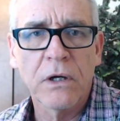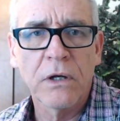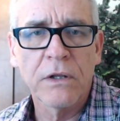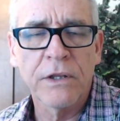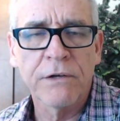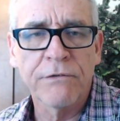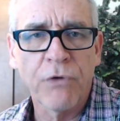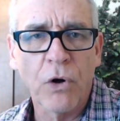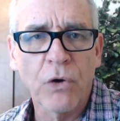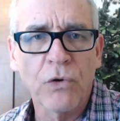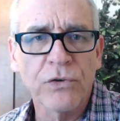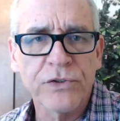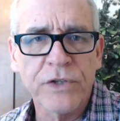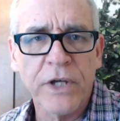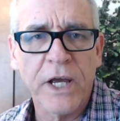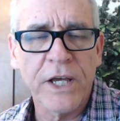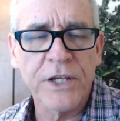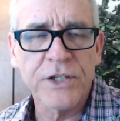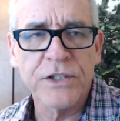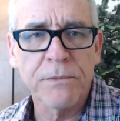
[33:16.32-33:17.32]
the vocal
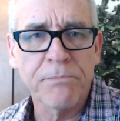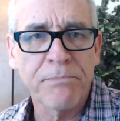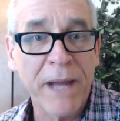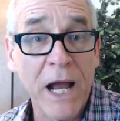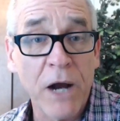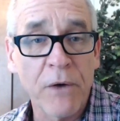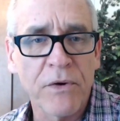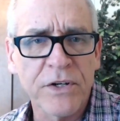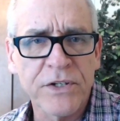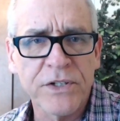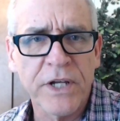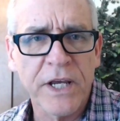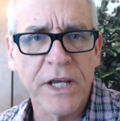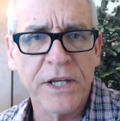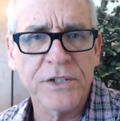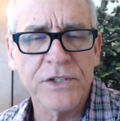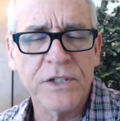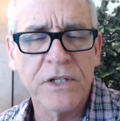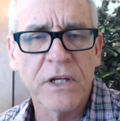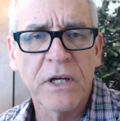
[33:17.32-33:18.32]
test, the power
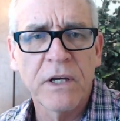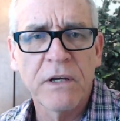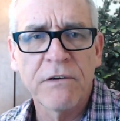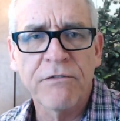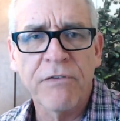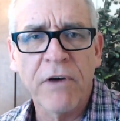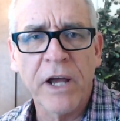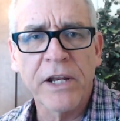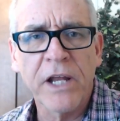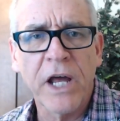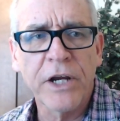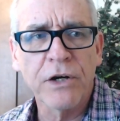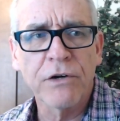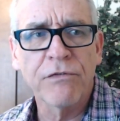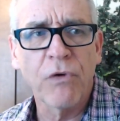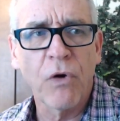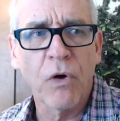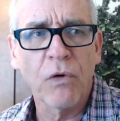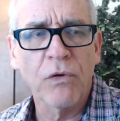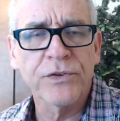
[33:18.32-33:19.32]
test, find out your
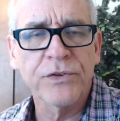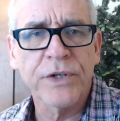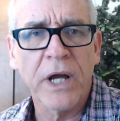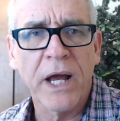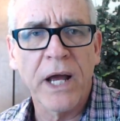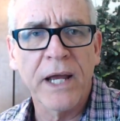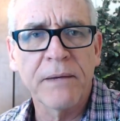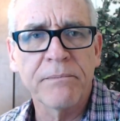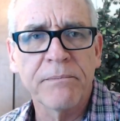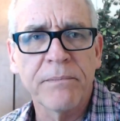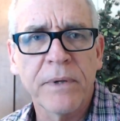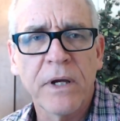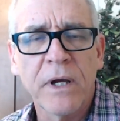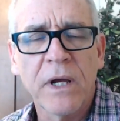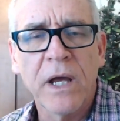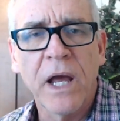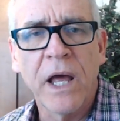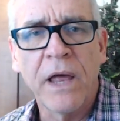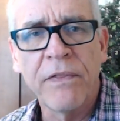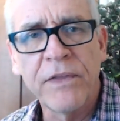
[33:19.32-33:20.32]
vocal type,
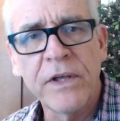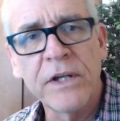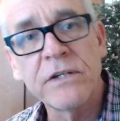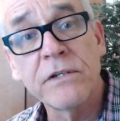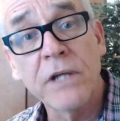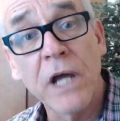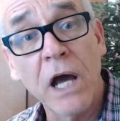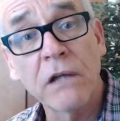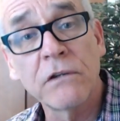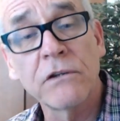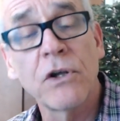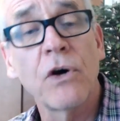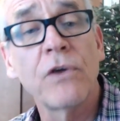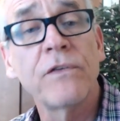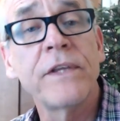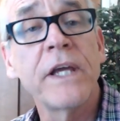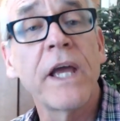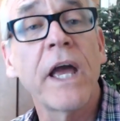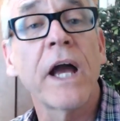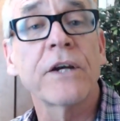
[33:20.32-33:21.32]
and then download
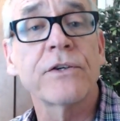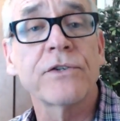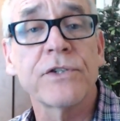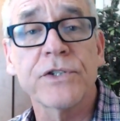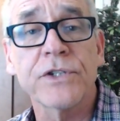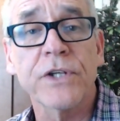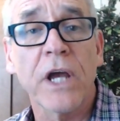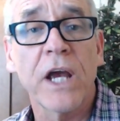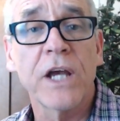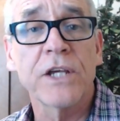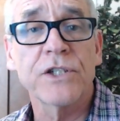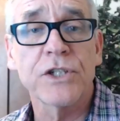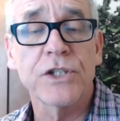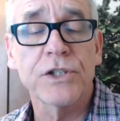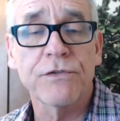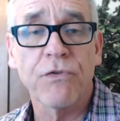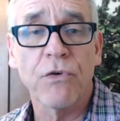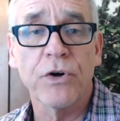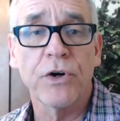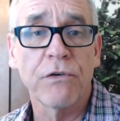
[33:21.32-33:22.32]
the exercises
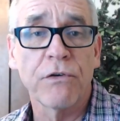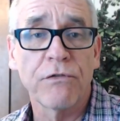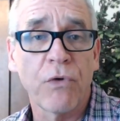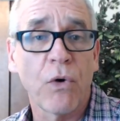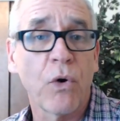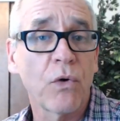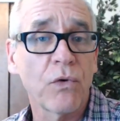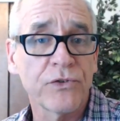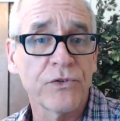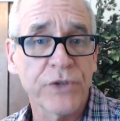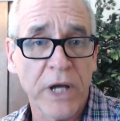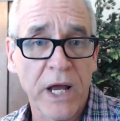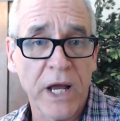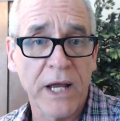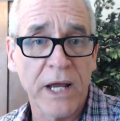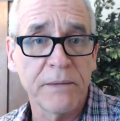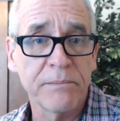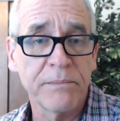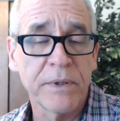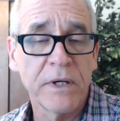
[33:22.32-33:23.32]
for your vocal
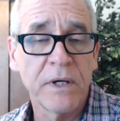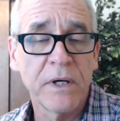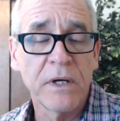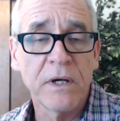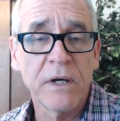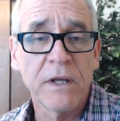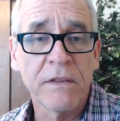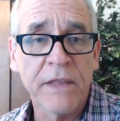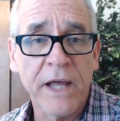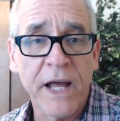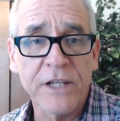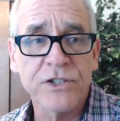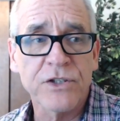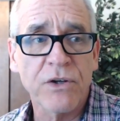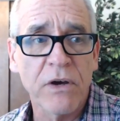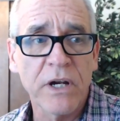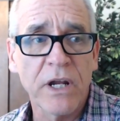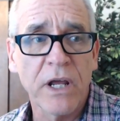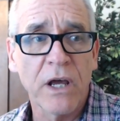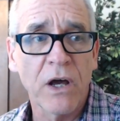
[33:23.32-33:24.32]
type. That's
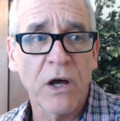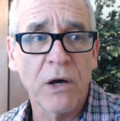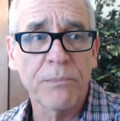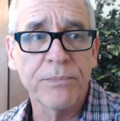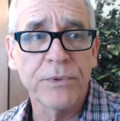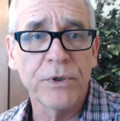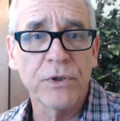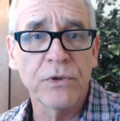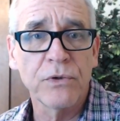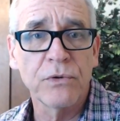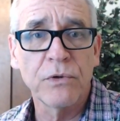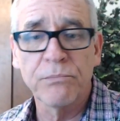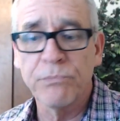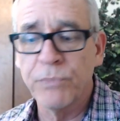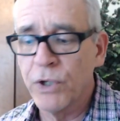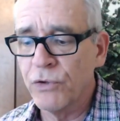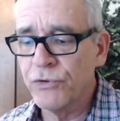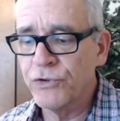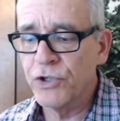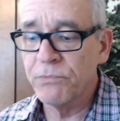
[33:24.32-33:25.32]
going to help you
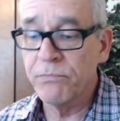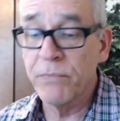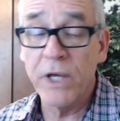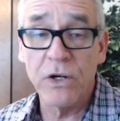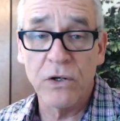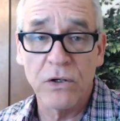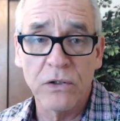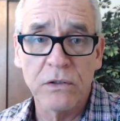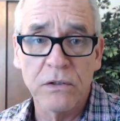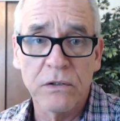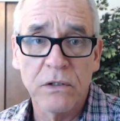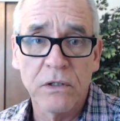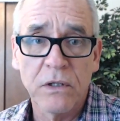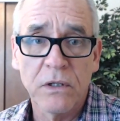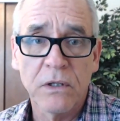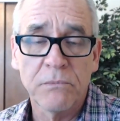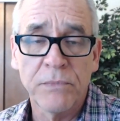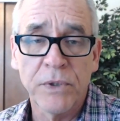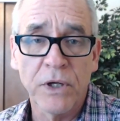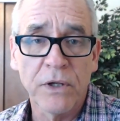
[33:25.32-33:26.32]
build your middle,
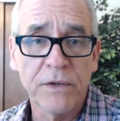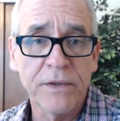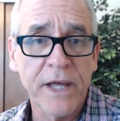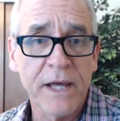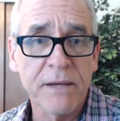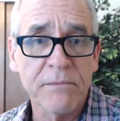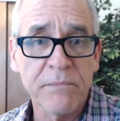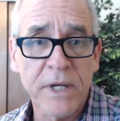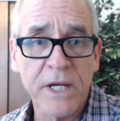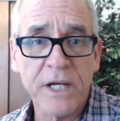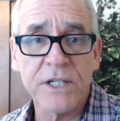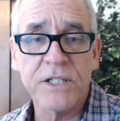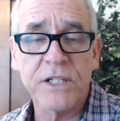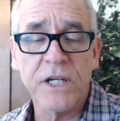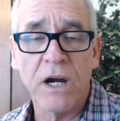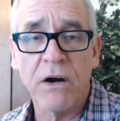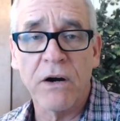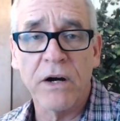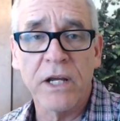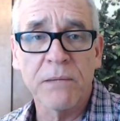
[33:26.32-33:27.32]
build that mix
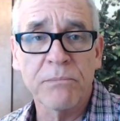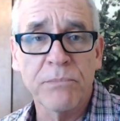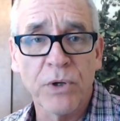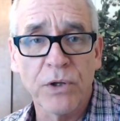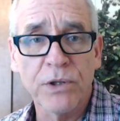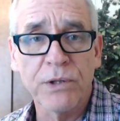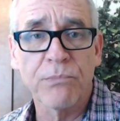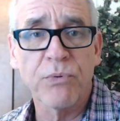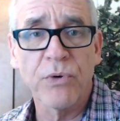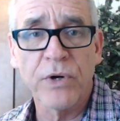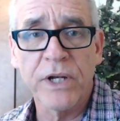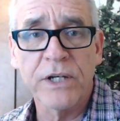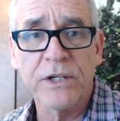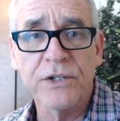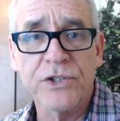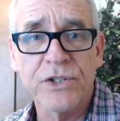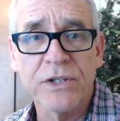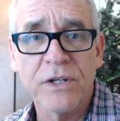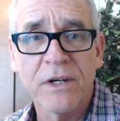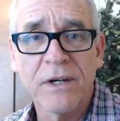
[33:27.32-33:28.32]
area, build the
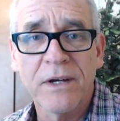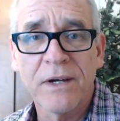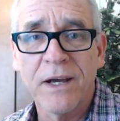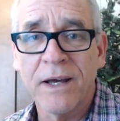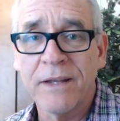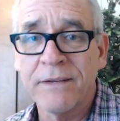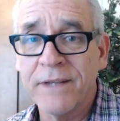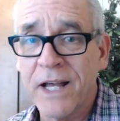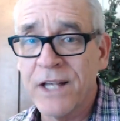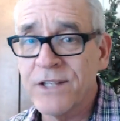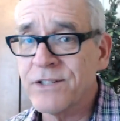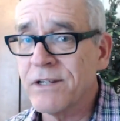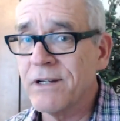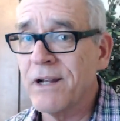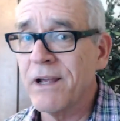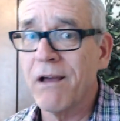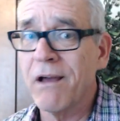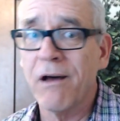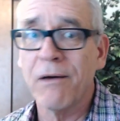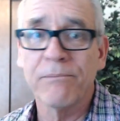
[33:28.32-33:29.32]
bridge, and that's going
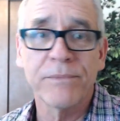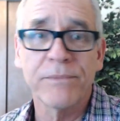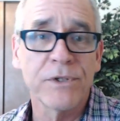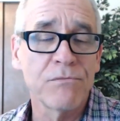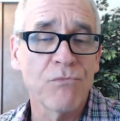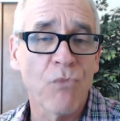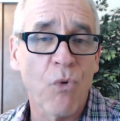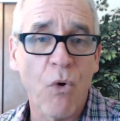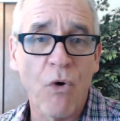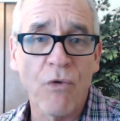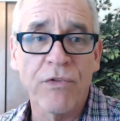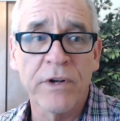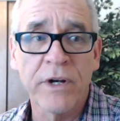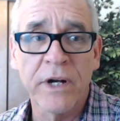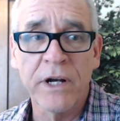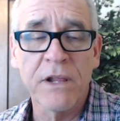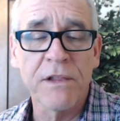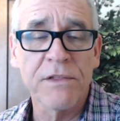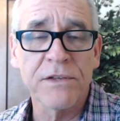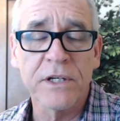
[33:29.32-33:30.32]
to help you more than
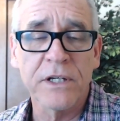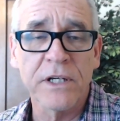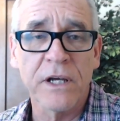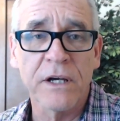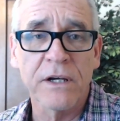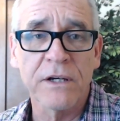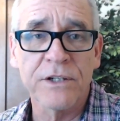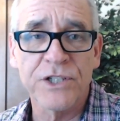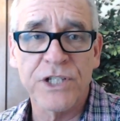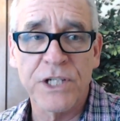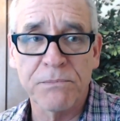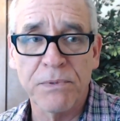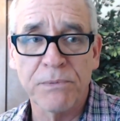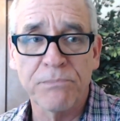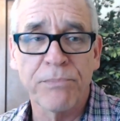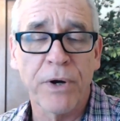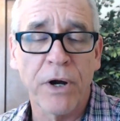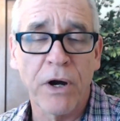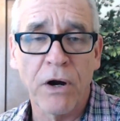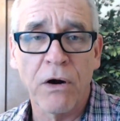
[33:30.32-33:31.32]
anything else to
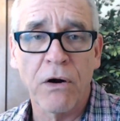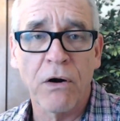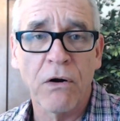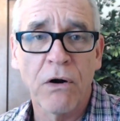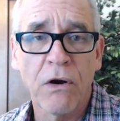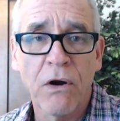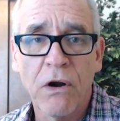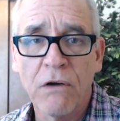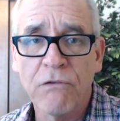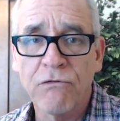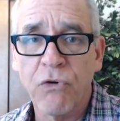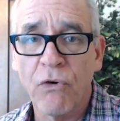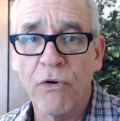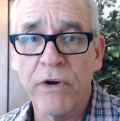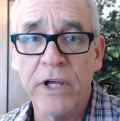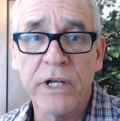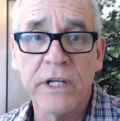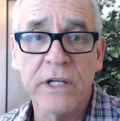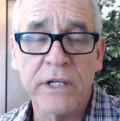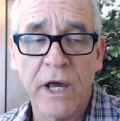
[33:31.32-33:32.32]
prepare for
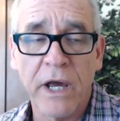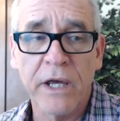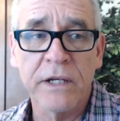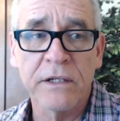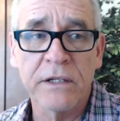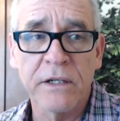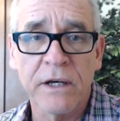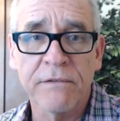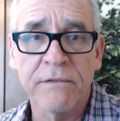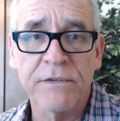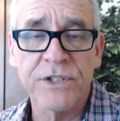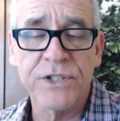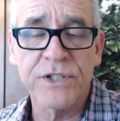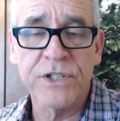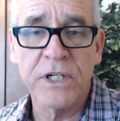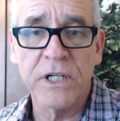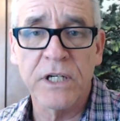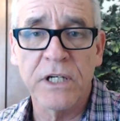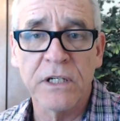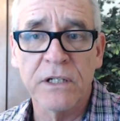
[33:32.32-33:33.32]
any kind of a
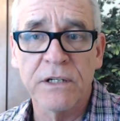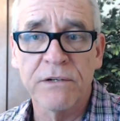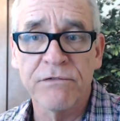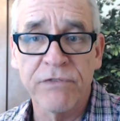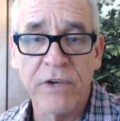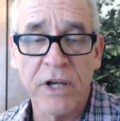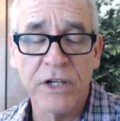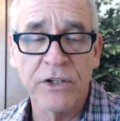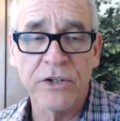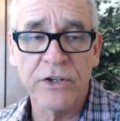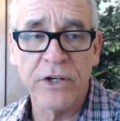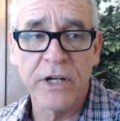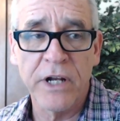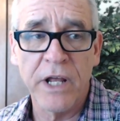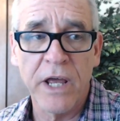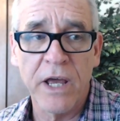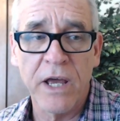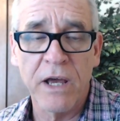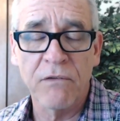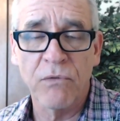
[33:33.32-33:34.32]
singing event you're going to
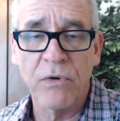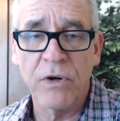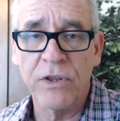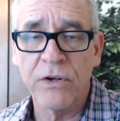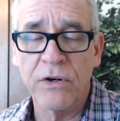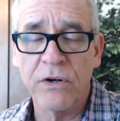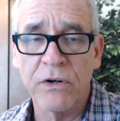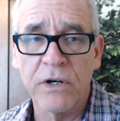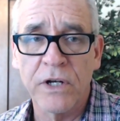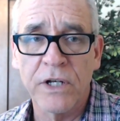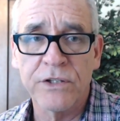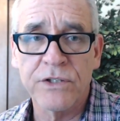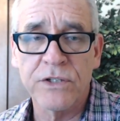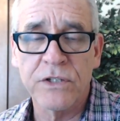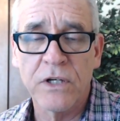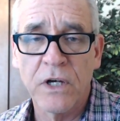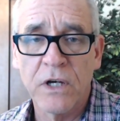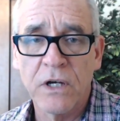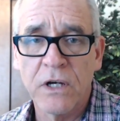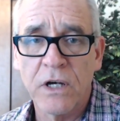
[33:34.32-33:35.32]
have, whether it's
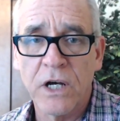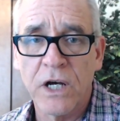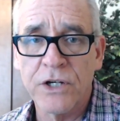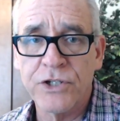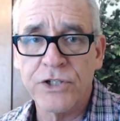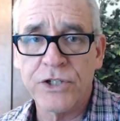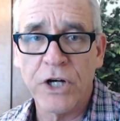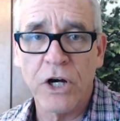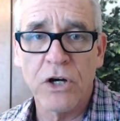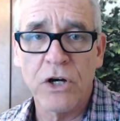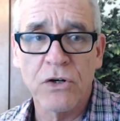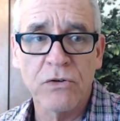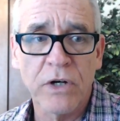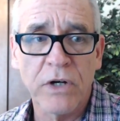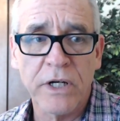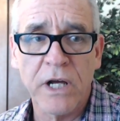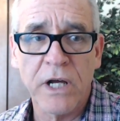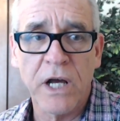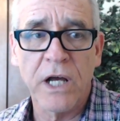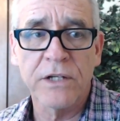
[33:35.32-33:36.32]
a show, a
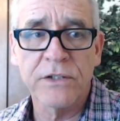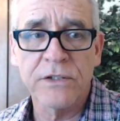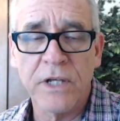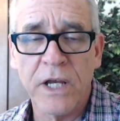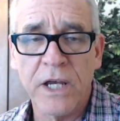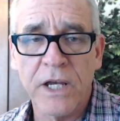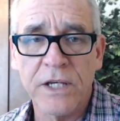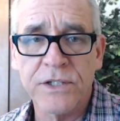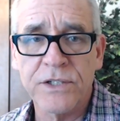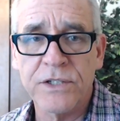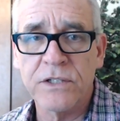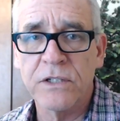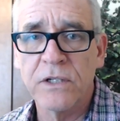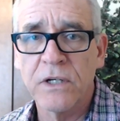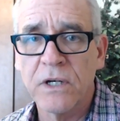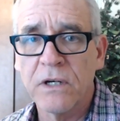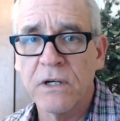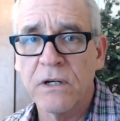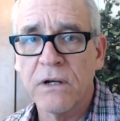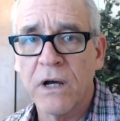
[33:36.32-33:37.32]
contest,
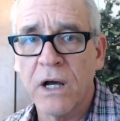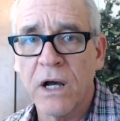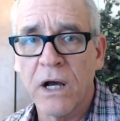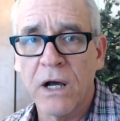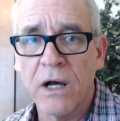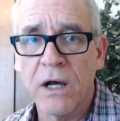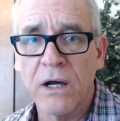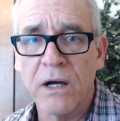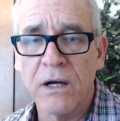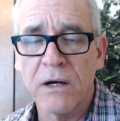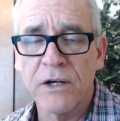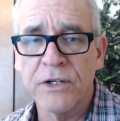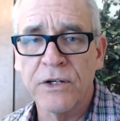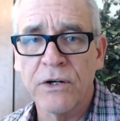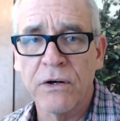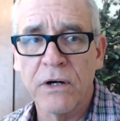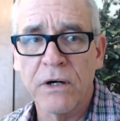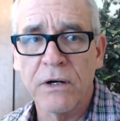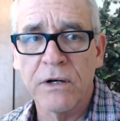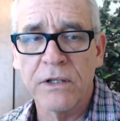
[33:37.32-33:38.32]
uh,
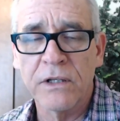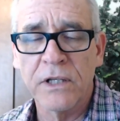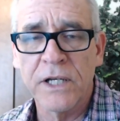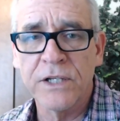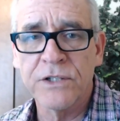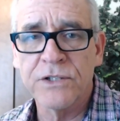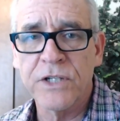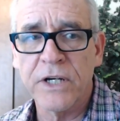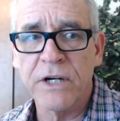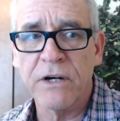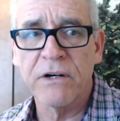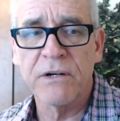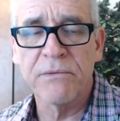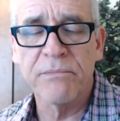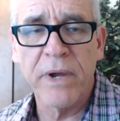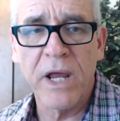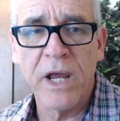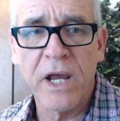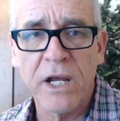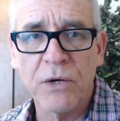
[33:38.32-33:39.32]
you're a lead singer in a
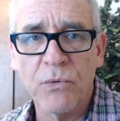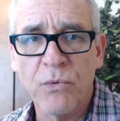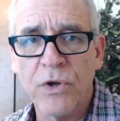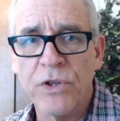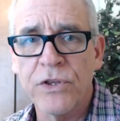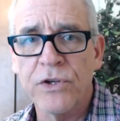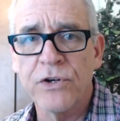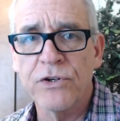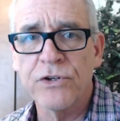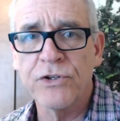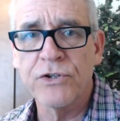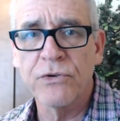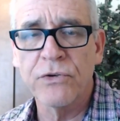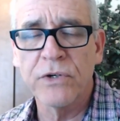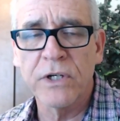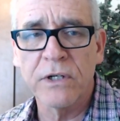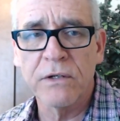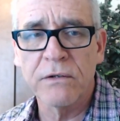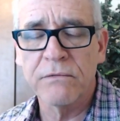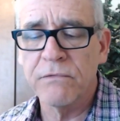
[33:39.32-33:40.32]
band, whether you're
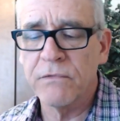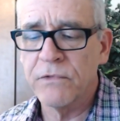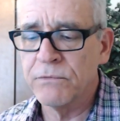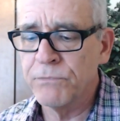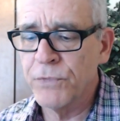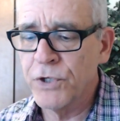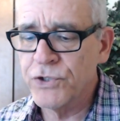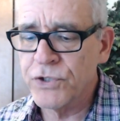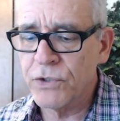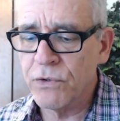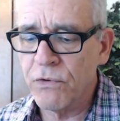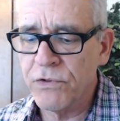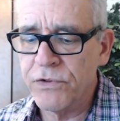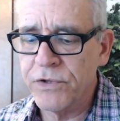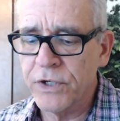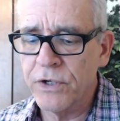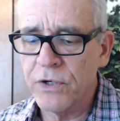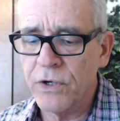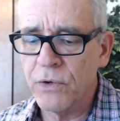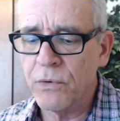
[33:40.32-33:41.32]
doing musical
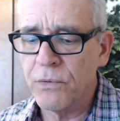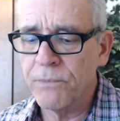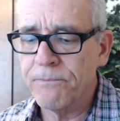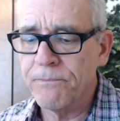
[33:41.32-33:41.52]
theater,